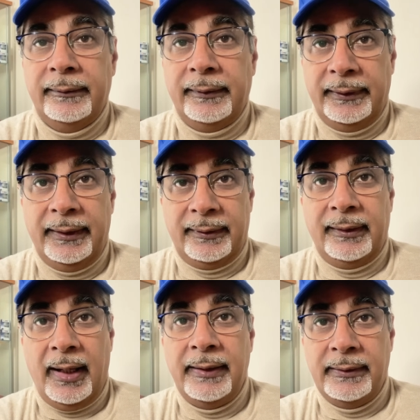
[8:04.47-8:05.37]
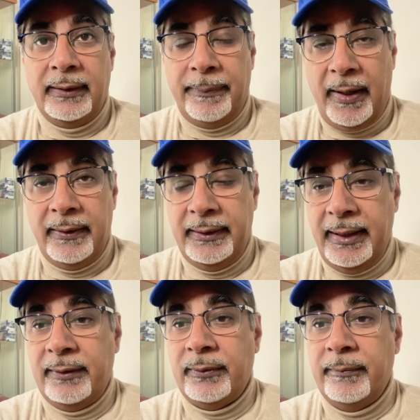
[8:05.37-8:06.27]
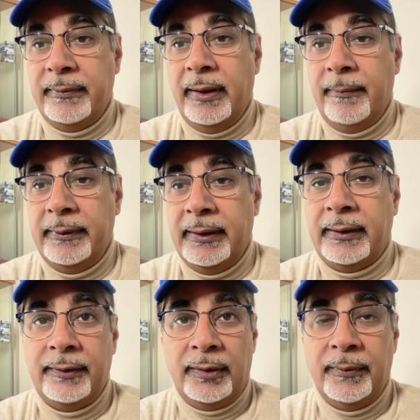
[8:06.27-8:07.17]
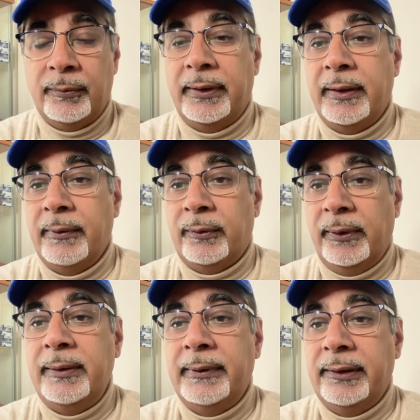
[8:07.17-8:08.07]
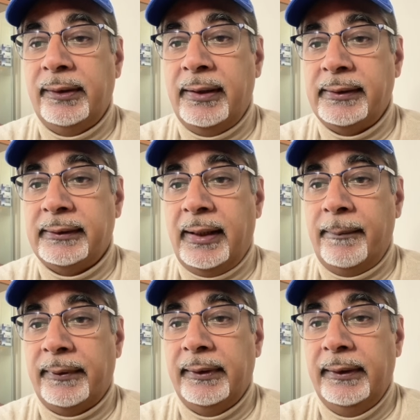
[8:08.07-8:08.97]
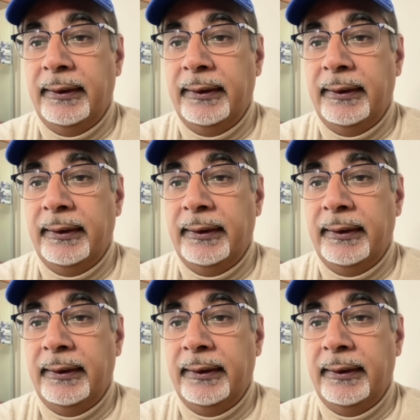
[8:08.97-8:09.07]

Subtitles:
So that's the ideal. Apparently that's what the consumers want. They want 20-minute charging times.